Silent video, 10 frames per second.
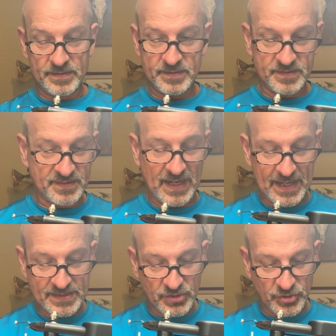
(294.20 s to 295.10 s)
The
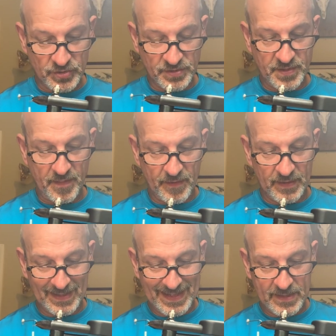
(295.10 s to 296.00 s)
size is usually the
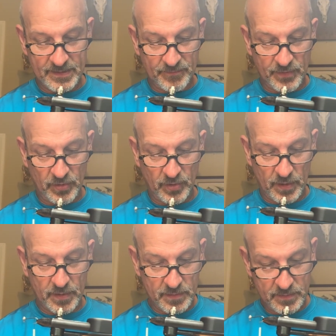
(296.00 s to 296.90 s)
length of the hook.